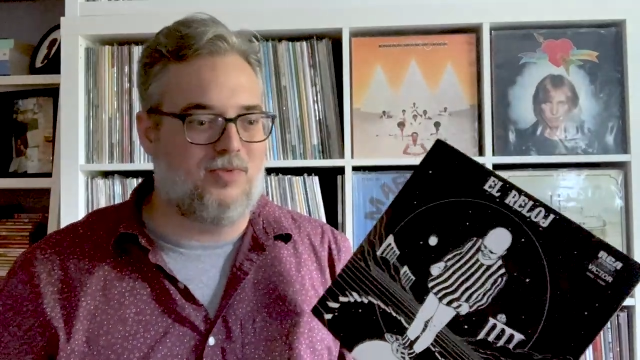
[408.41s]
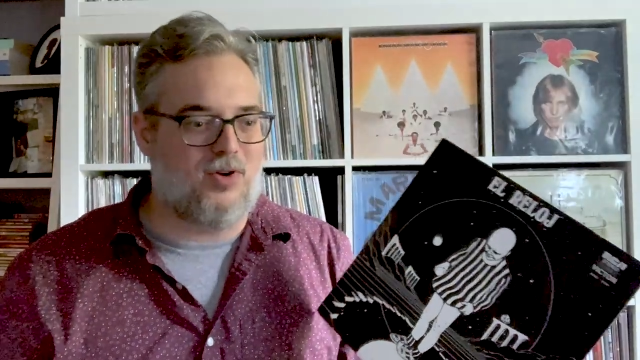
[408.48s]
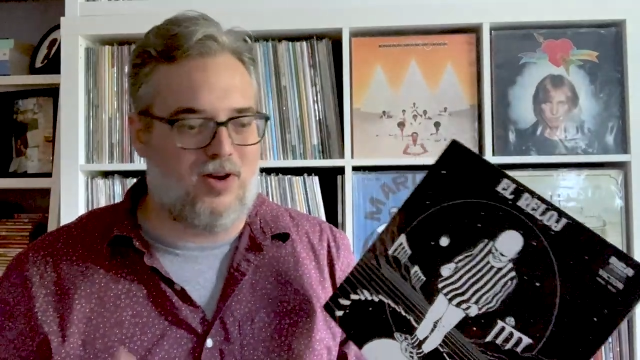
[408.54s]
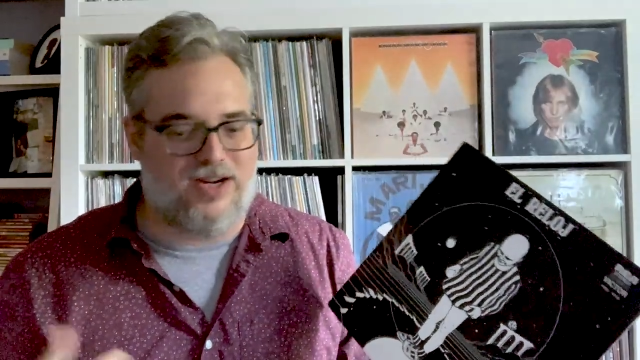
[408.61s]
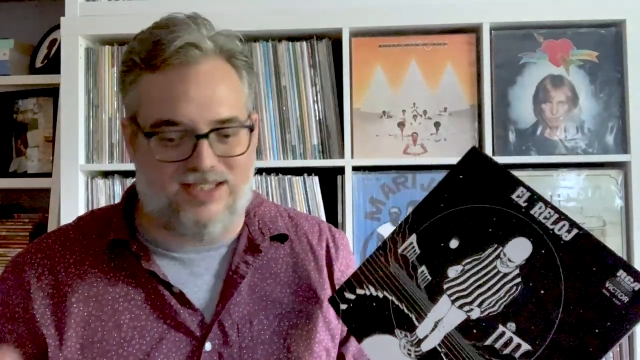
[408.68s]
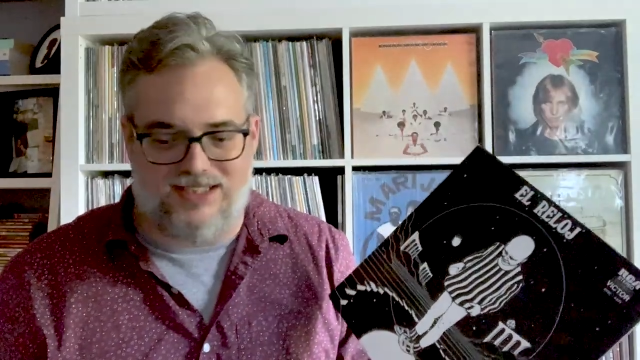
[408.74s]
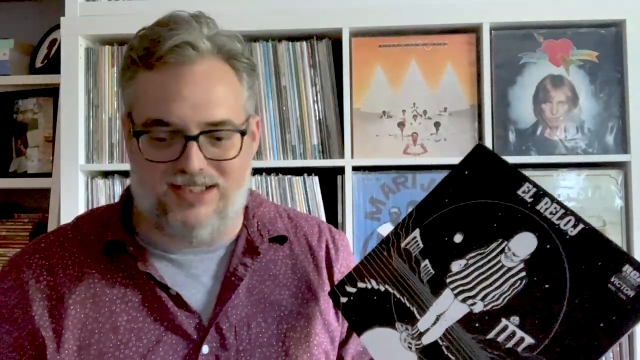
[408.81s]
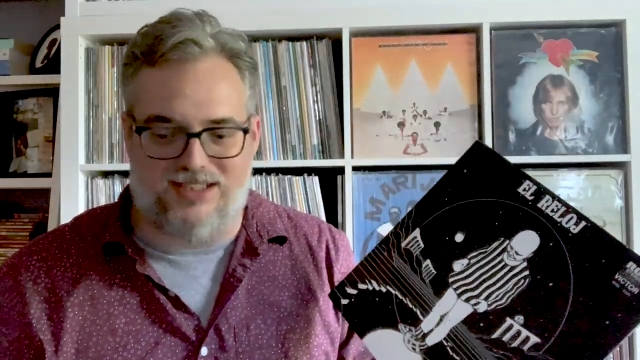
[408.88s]

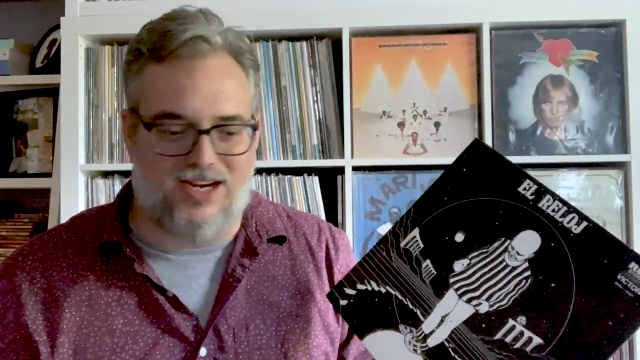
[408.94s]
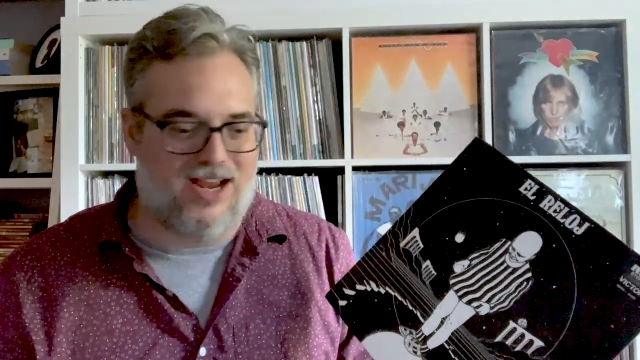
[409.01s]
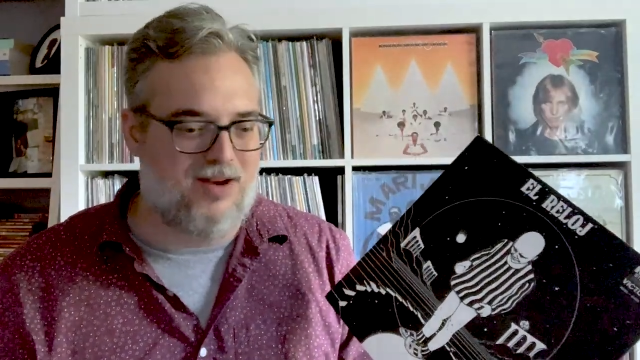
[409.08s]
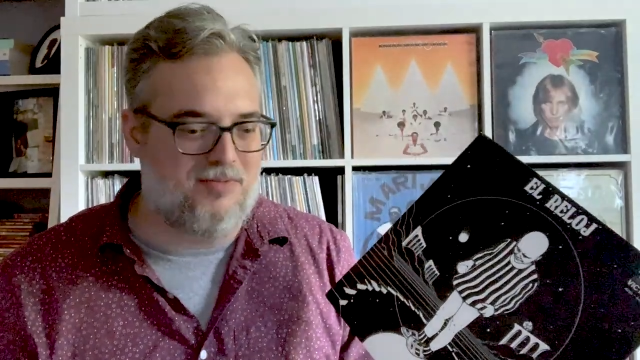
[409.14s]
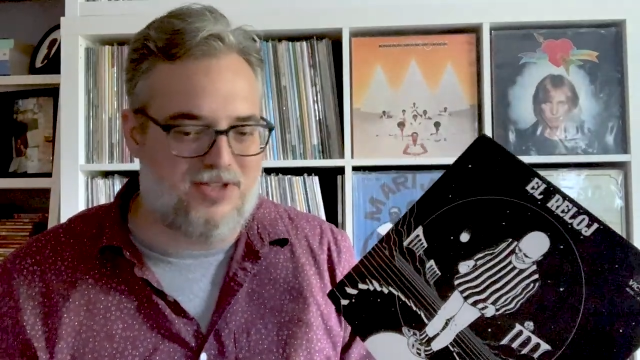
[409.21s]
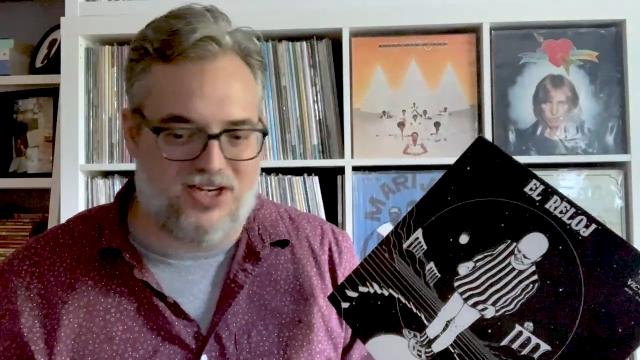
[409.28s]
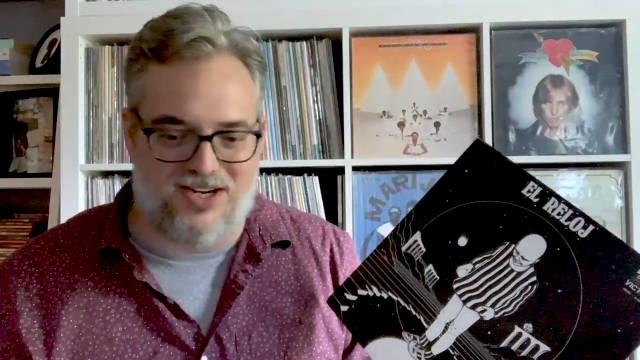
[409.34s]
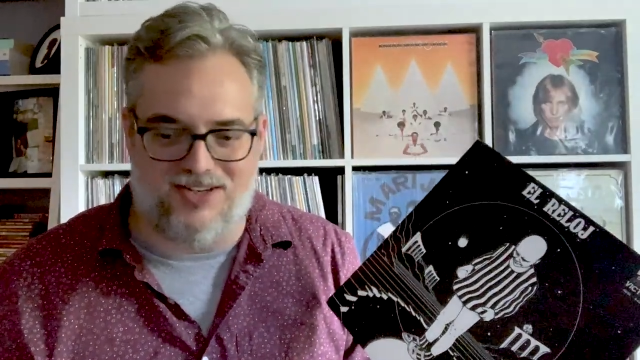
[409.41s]
crazy
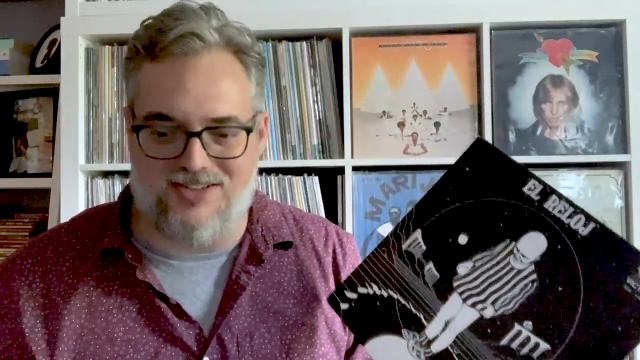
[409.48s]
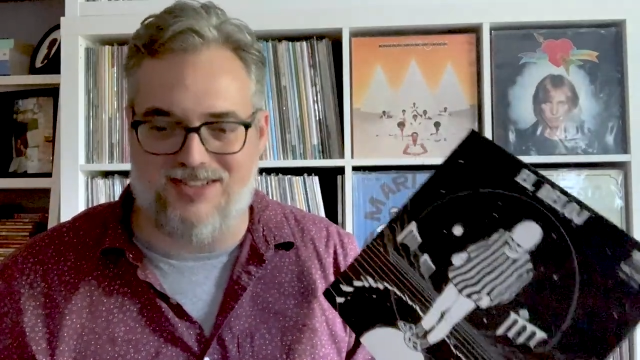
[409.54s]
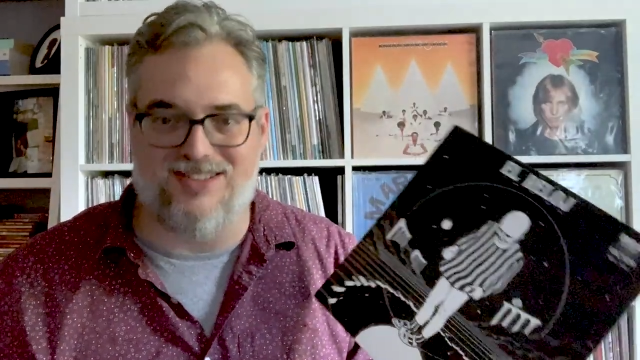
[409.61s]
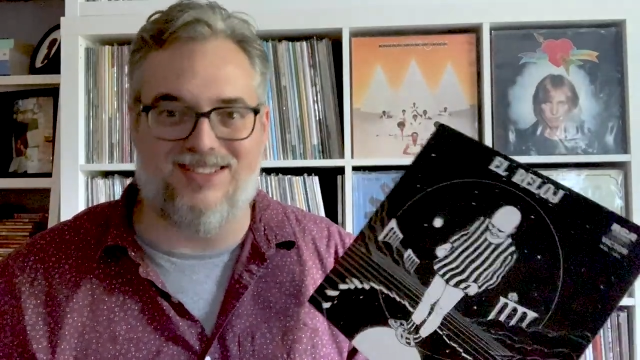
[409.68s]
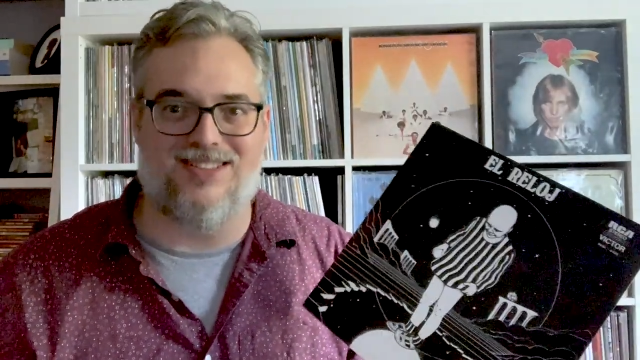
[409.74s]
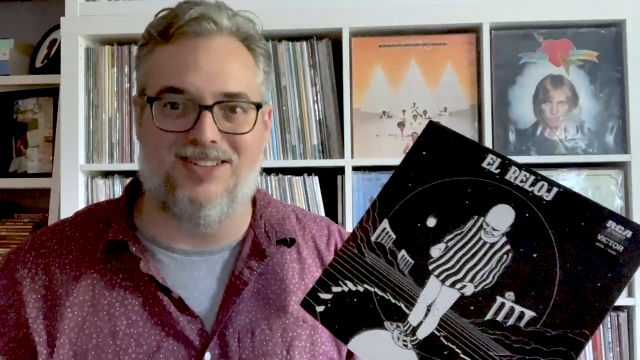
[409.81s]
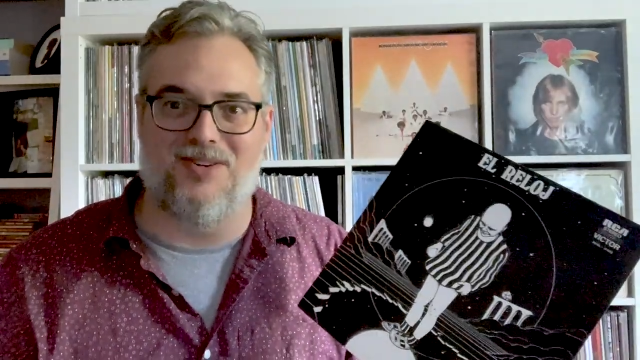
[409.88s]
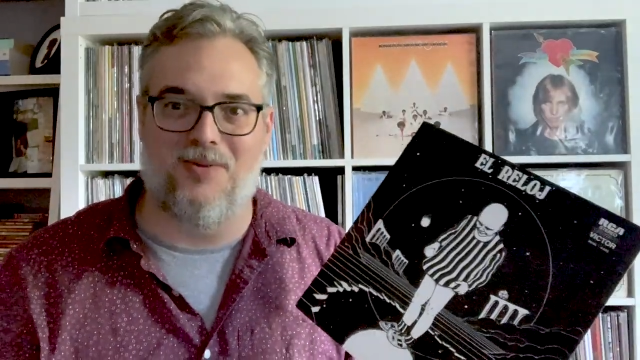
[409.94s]
time
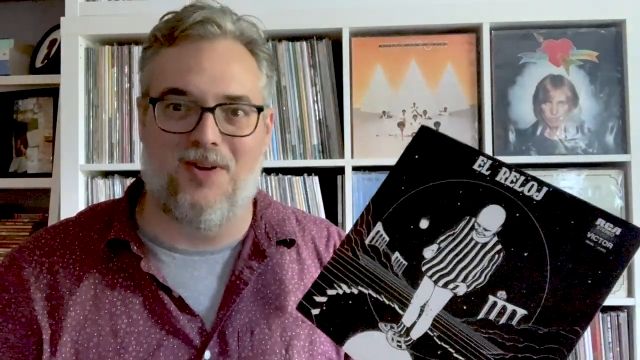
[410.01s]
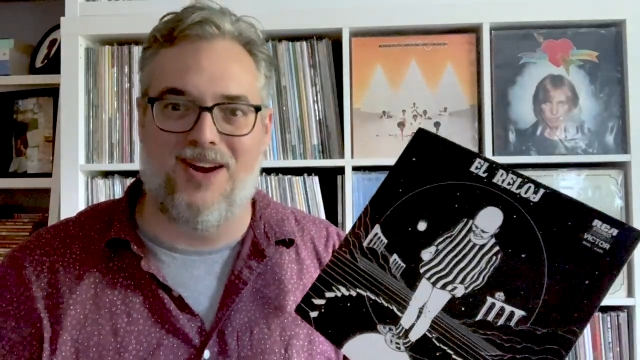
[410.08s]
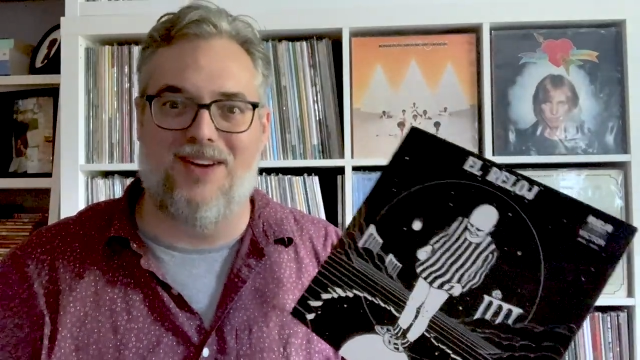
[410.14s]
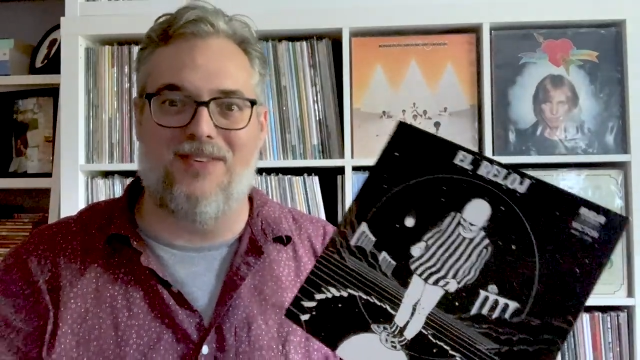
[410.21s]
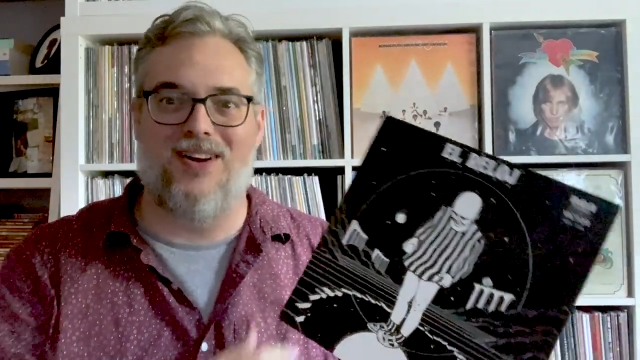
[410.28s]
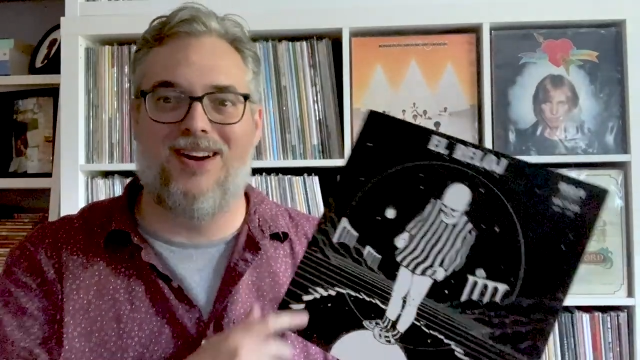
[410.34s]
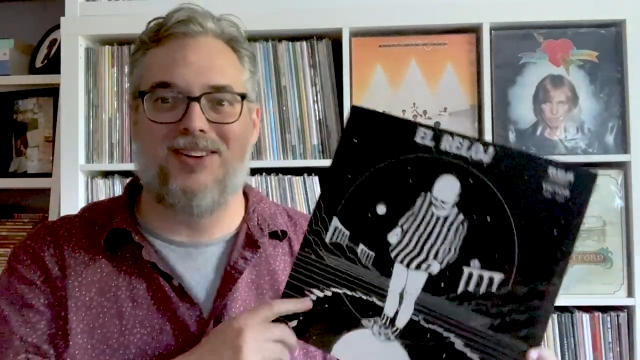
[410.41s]
changes and whatever